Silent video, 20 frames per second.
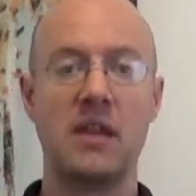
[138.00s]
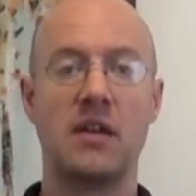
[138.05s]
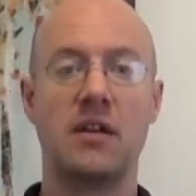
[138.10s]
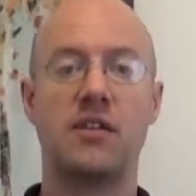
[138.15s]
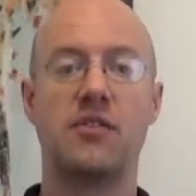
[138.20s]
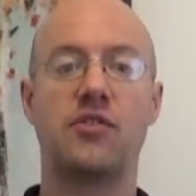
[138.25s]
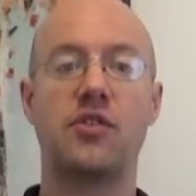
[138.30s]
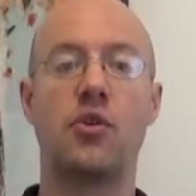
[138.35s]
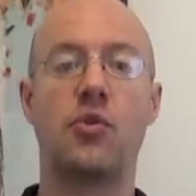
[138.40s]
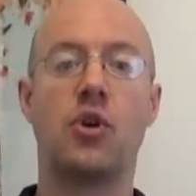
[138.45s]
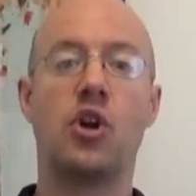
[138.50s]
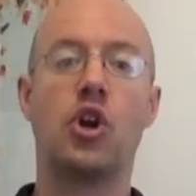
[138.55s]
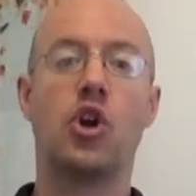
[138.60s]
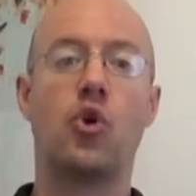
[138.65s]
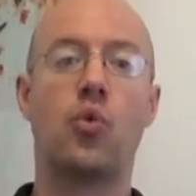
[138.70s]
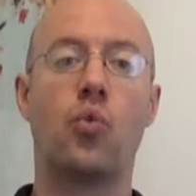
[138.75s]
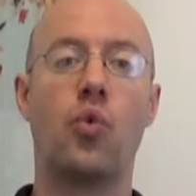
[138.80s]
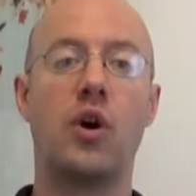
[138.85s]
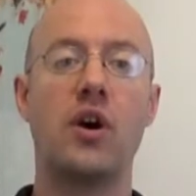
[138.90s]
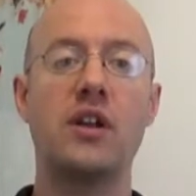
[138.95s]
So
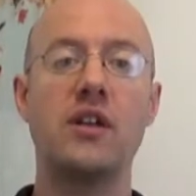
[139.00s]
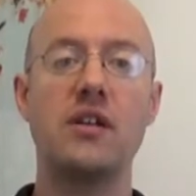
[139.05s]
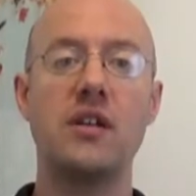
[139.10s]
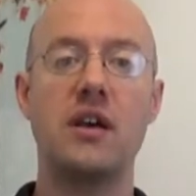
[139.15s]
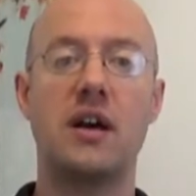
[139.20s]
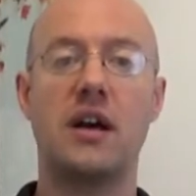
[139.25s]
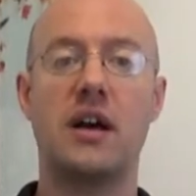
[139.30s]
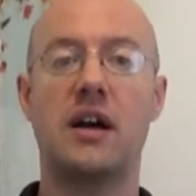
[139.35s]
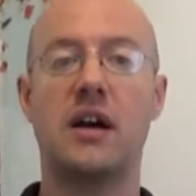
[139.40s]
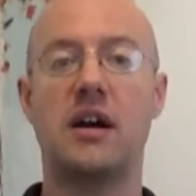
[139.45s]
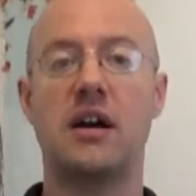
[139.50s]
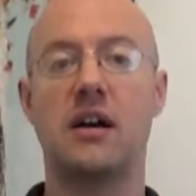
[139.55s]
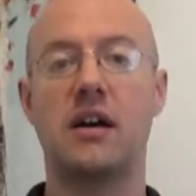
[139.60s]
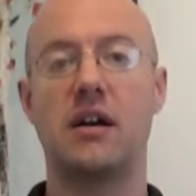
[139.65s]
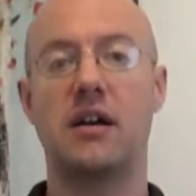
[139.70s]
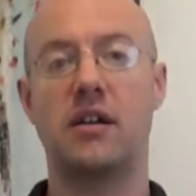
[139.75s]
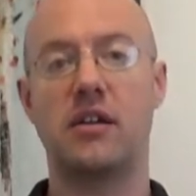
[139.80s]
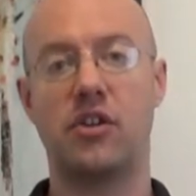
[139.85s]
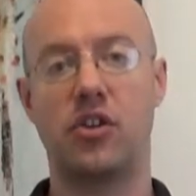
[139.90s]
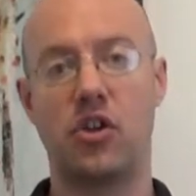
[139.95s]
one
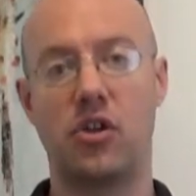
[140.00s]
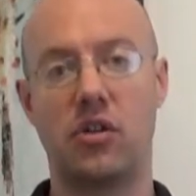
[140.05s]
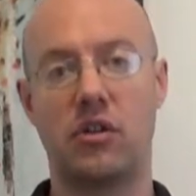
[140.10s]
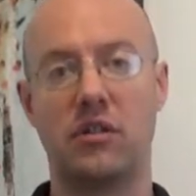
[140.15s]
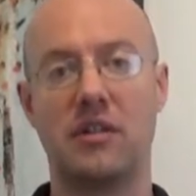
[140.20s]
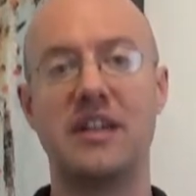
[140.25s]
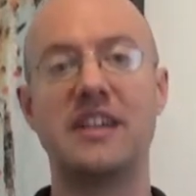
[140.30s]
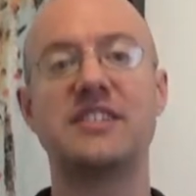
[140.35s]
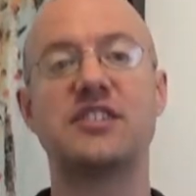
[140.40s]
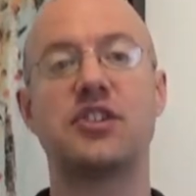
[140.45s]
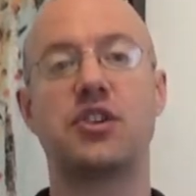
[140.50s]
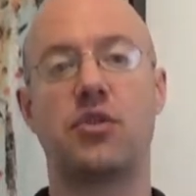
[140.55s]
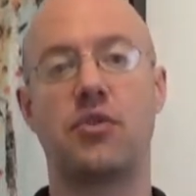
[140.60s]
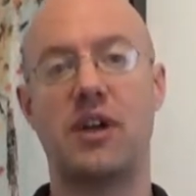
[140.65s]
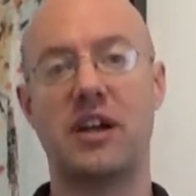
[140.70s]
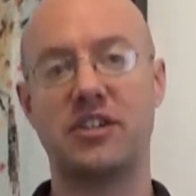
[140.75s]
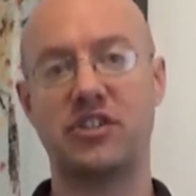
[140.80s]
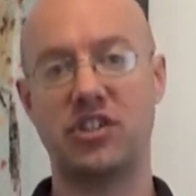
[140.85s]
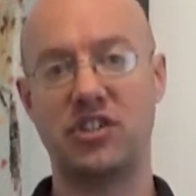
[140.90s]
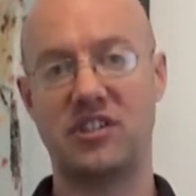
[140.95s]
list
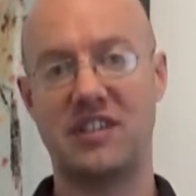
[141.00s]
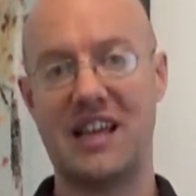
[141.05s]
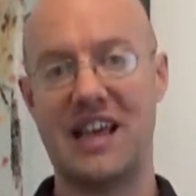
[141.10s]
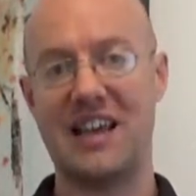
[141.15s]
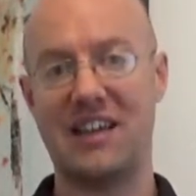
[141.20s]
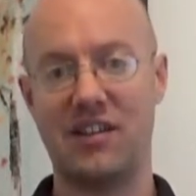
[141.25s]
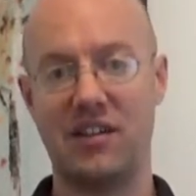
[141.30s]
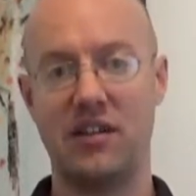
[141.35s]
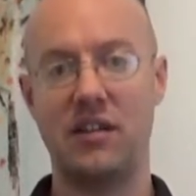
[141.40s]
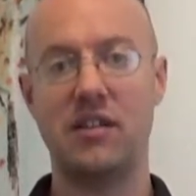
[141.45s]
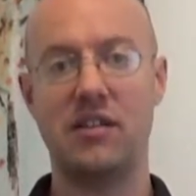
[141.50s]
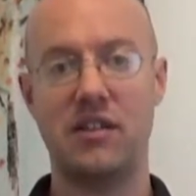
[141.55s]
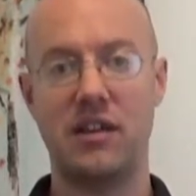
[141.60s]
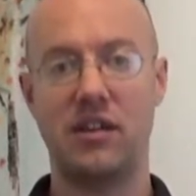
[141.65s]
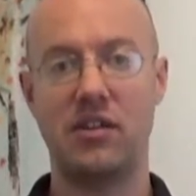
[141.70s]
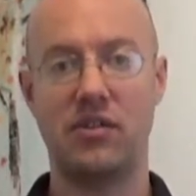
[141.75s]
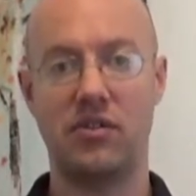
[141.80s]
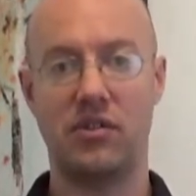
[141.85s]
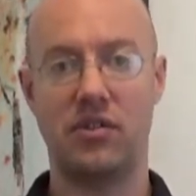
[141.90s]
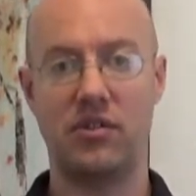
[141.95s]
correction technique that
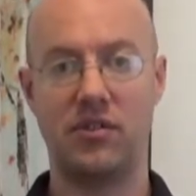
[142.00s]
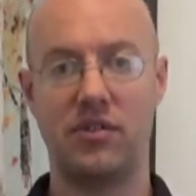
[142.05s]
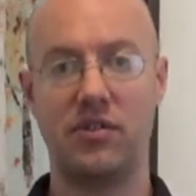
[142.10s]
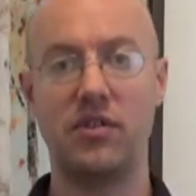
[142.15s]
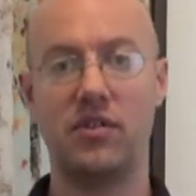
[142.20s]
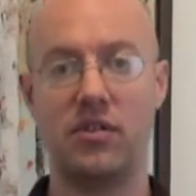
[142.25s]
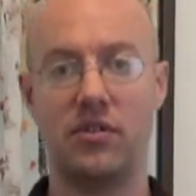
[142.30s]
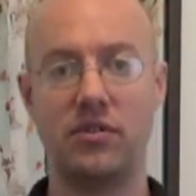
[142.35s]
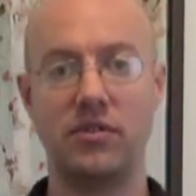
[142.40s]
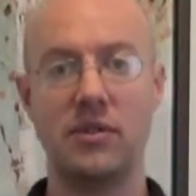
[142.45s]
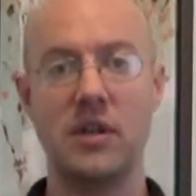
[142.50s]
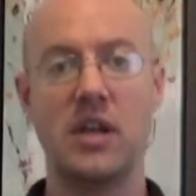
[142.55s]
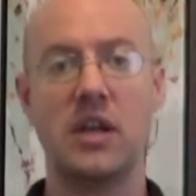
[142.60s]
you can do